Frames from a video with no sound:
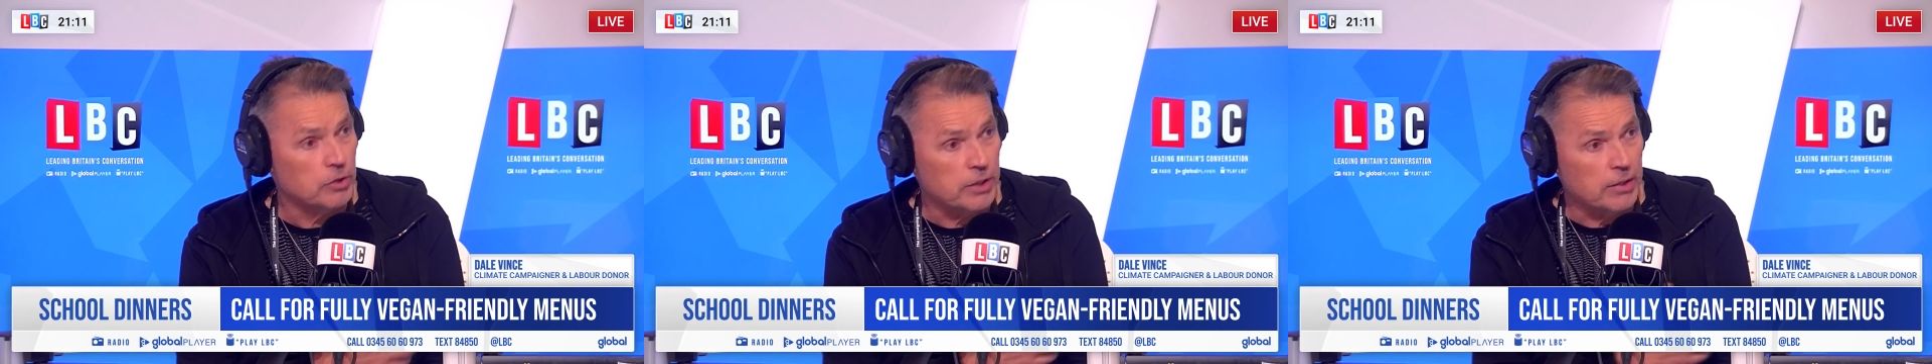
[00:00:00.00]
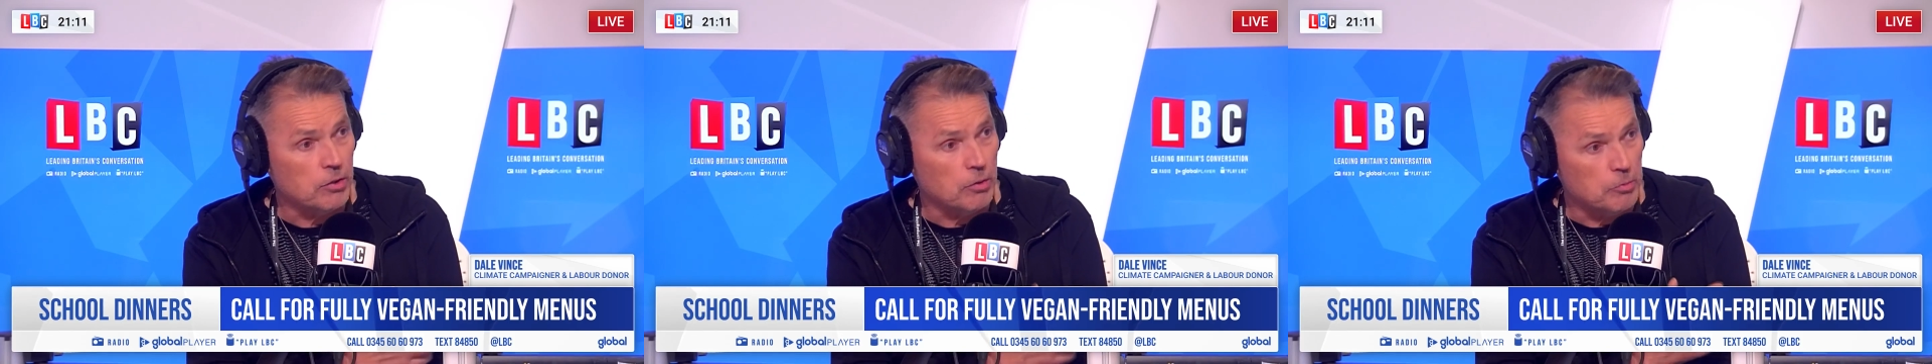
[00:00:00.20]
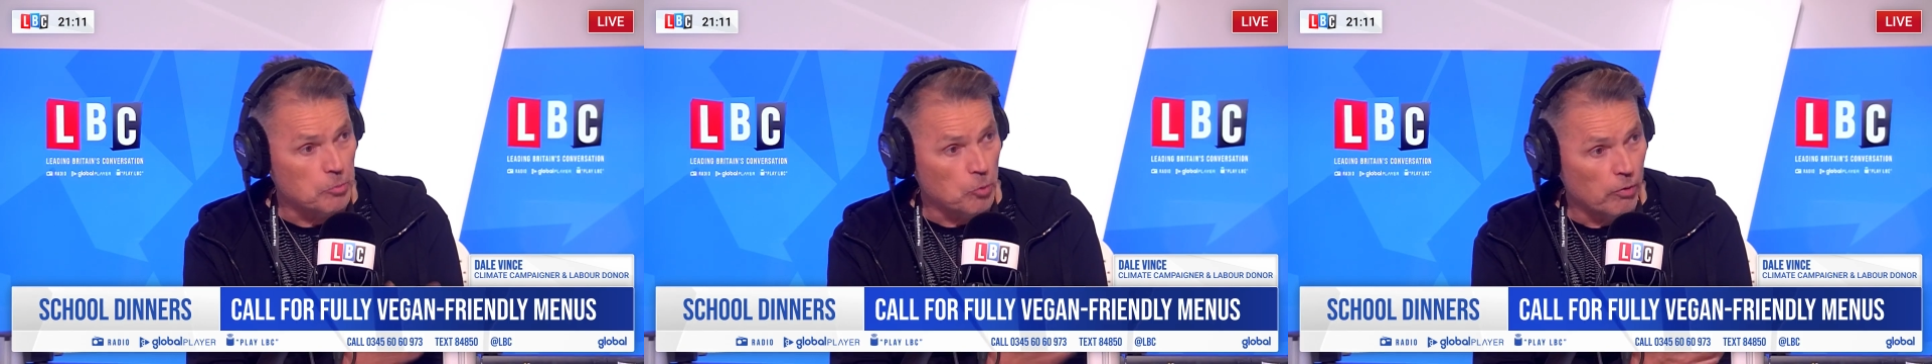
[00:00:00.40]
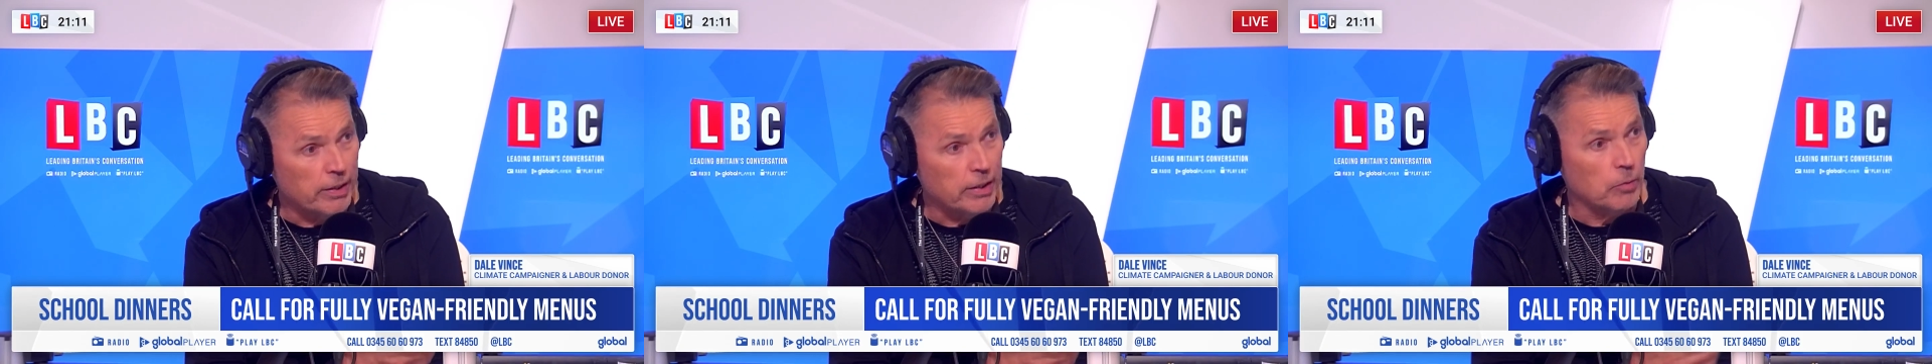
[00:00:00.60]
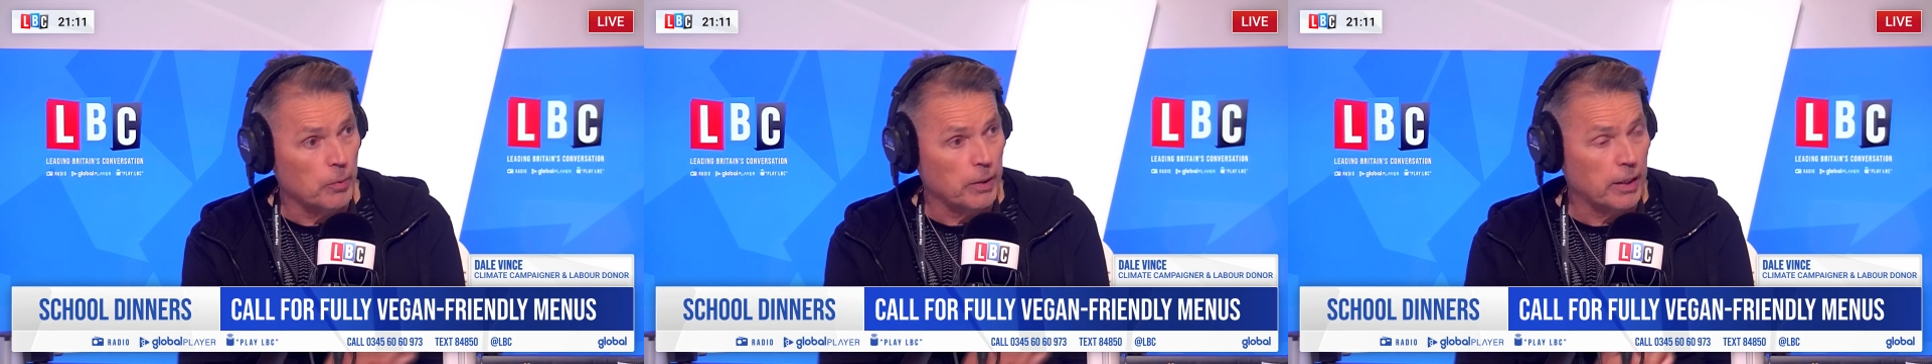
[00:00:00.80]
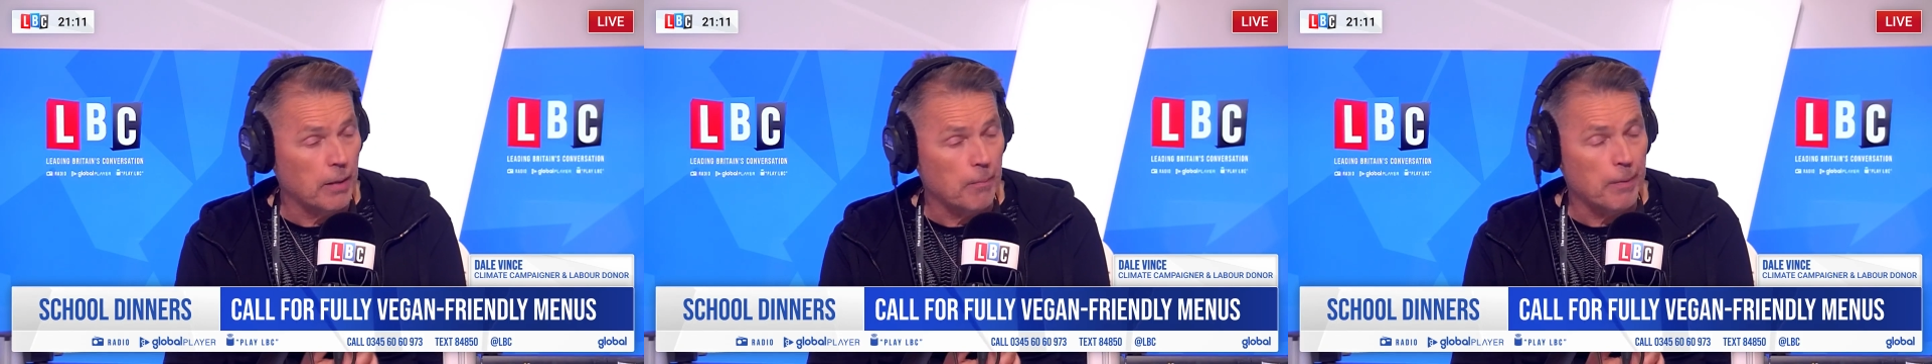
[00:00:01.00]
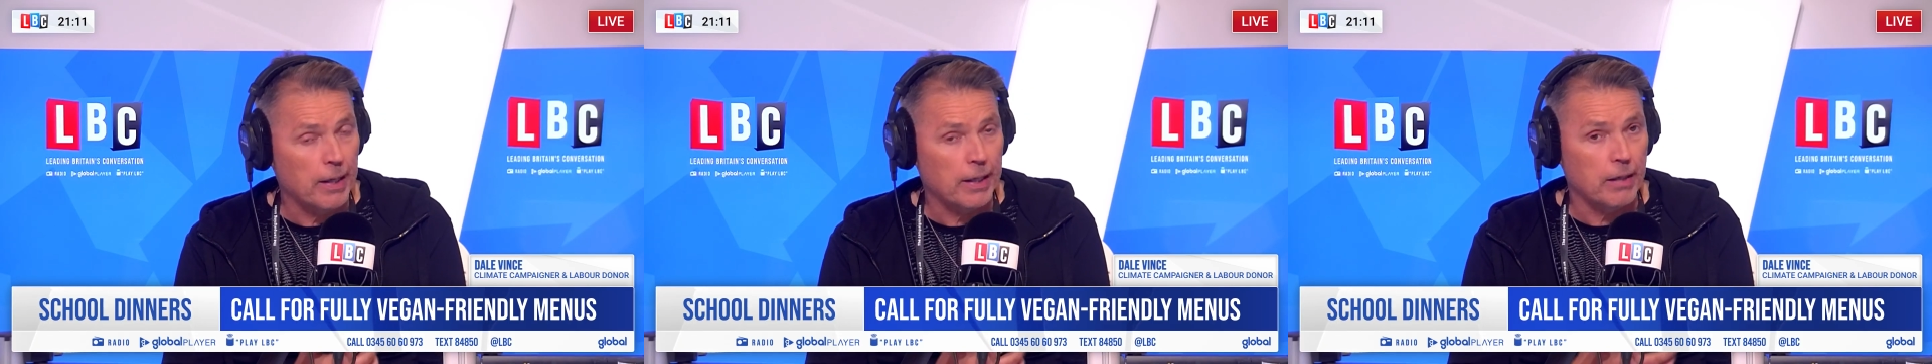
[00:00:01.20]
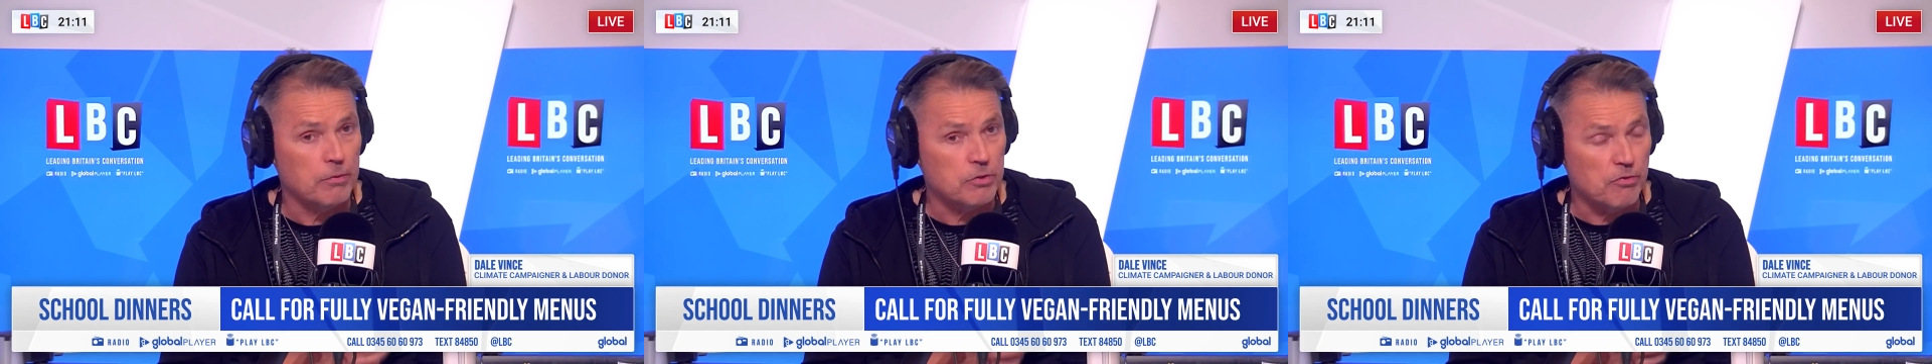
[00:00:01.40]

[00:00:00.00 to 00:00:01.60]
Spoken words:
10 times more in than we get back out.